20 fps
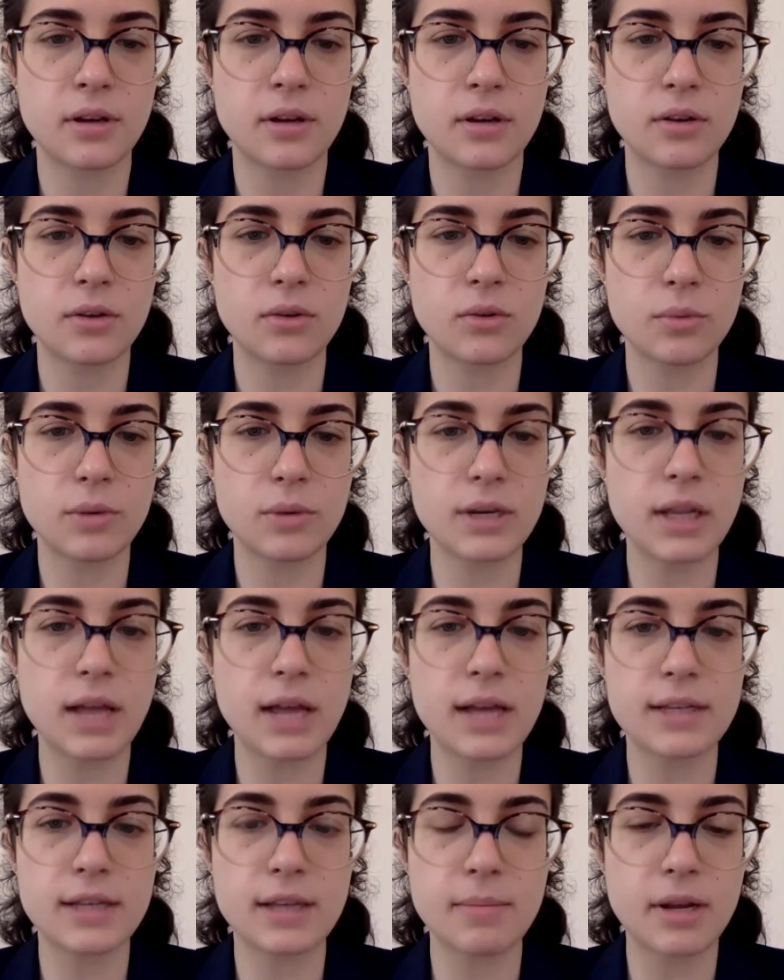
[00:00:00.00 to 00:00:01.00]
You
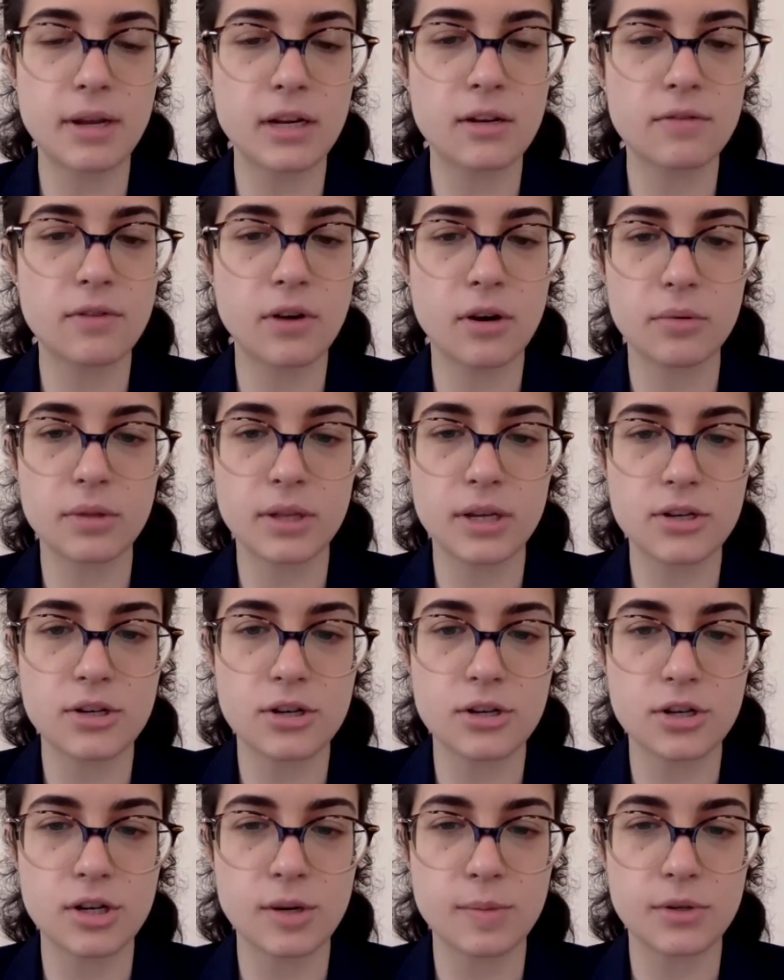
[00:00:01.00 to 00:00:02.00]
realize that many of our
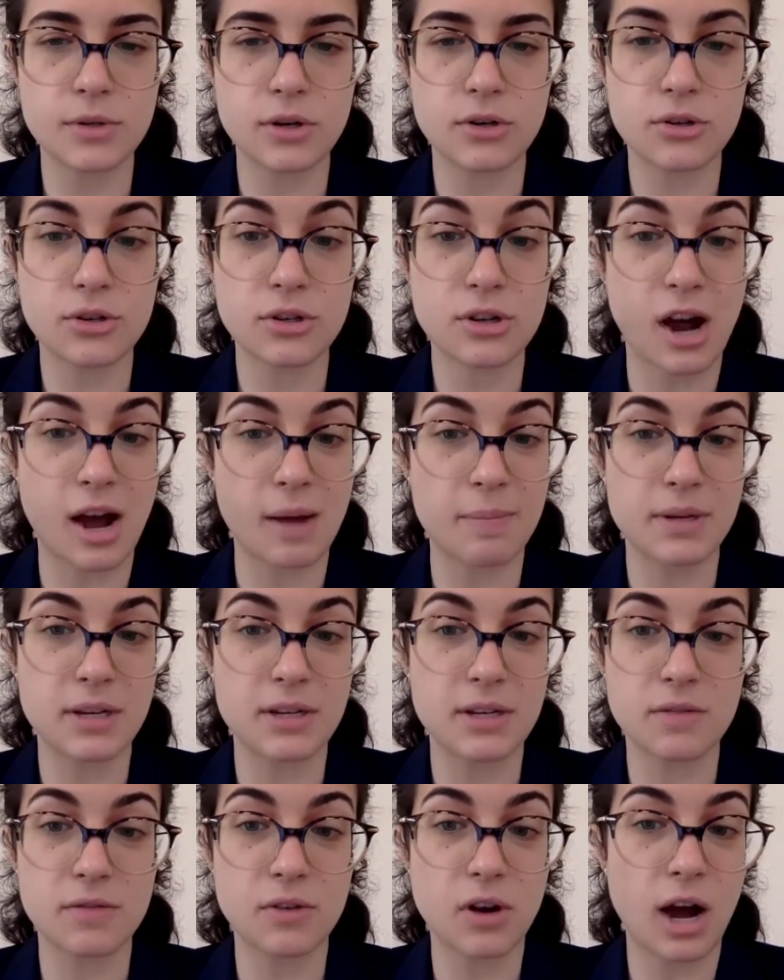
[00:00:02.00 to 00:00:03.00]
relationships are just
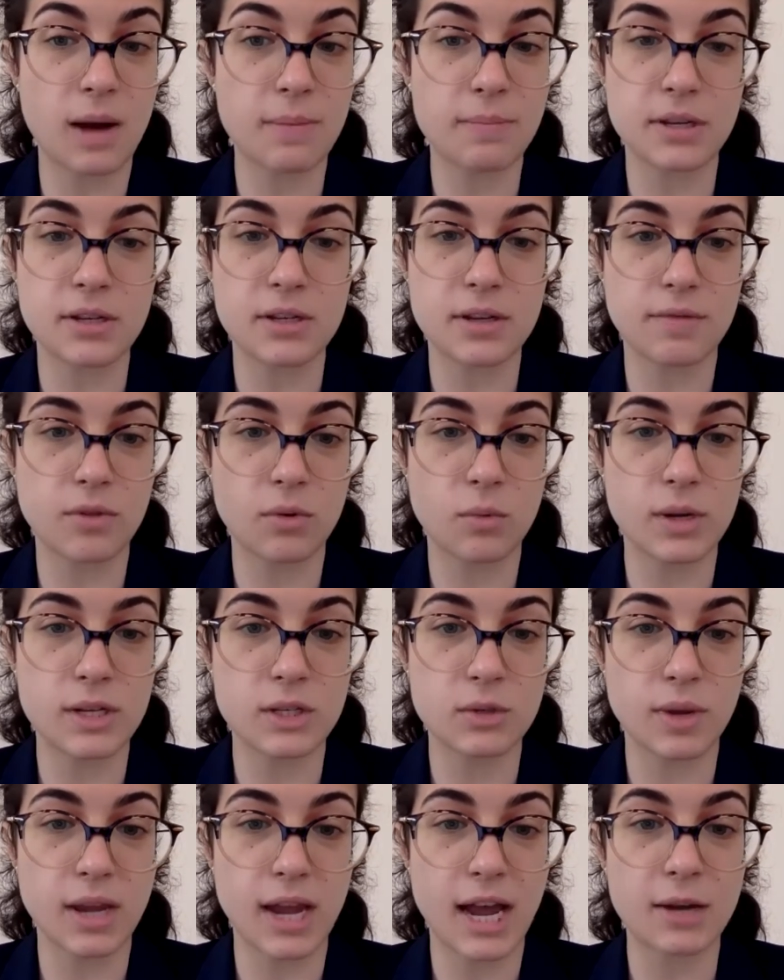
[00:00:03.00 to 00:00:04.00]
copies of the
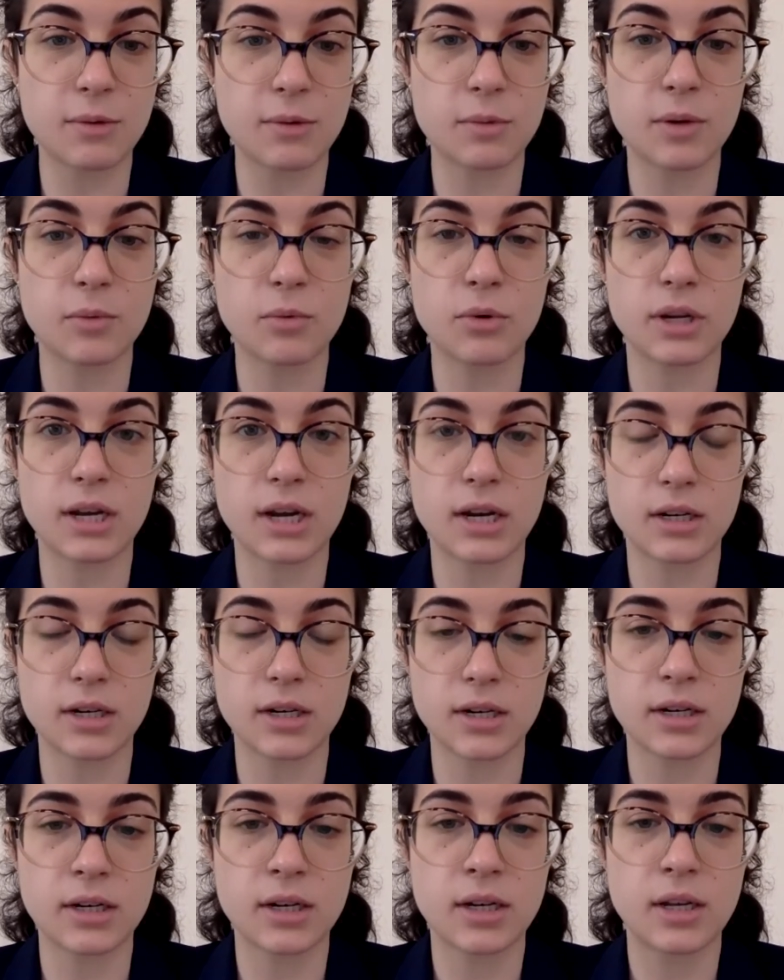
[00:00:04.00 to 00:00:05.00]
ones we had when we were
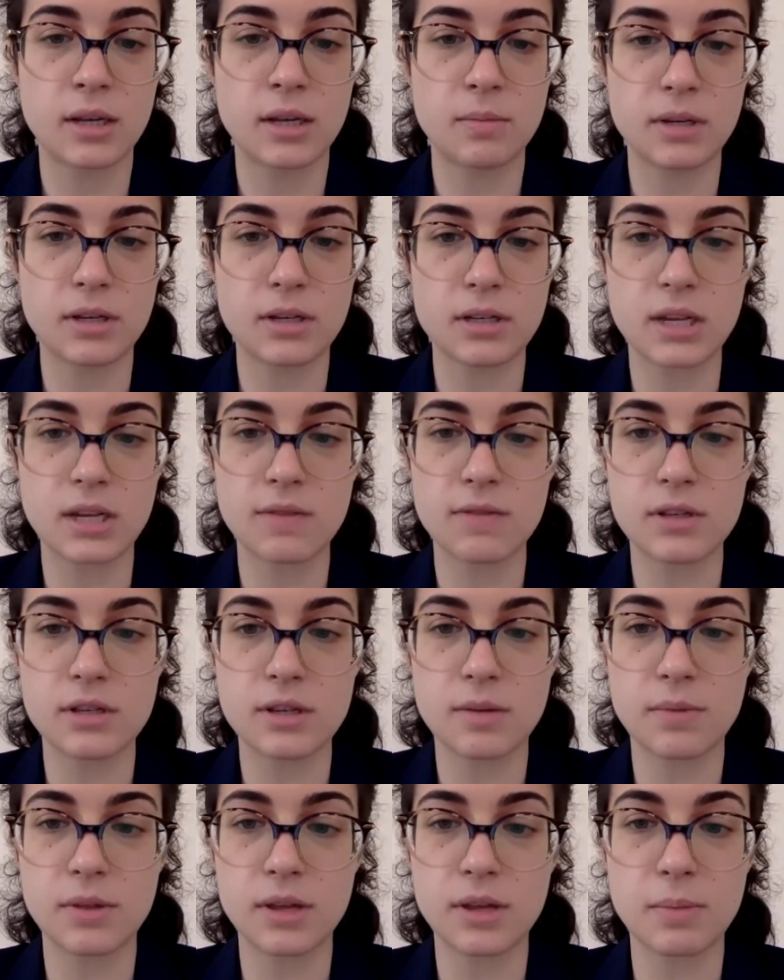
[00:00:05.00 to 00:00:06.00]
younger. because even
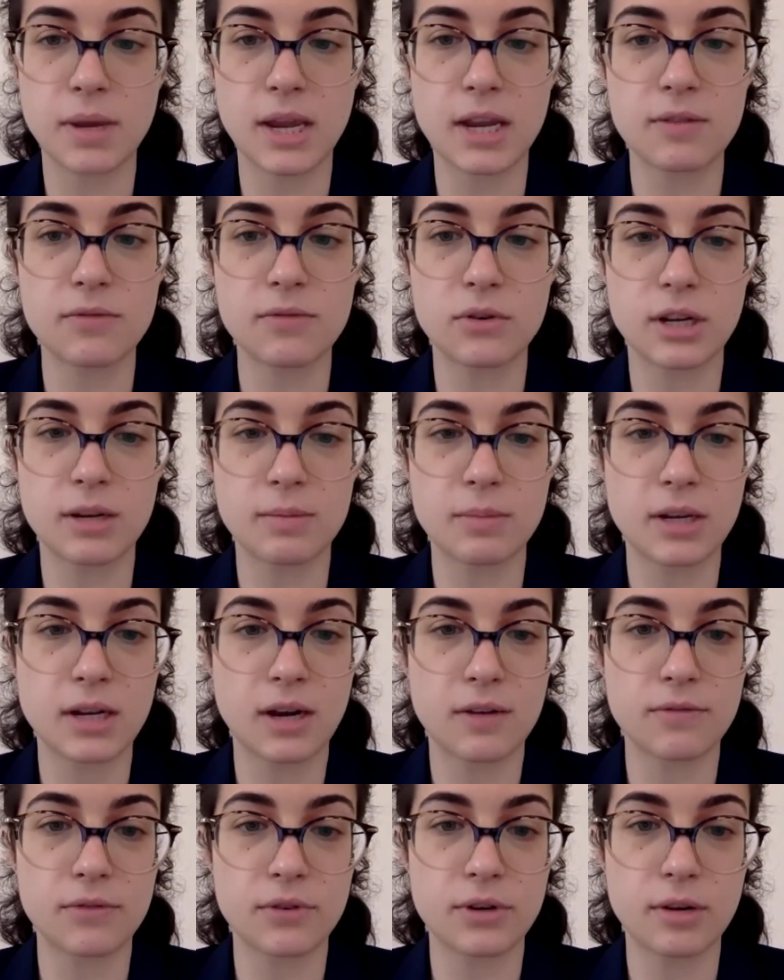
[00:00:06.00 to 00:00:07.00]
something painful can be
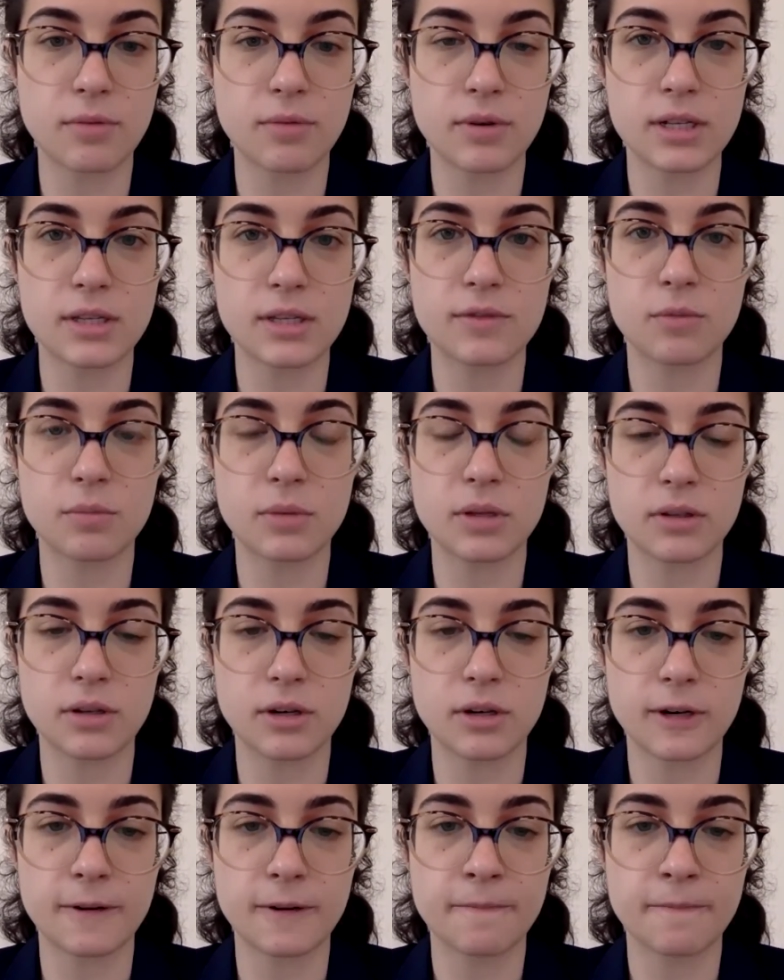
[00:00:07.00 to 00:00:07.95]
comforting when it's familiar.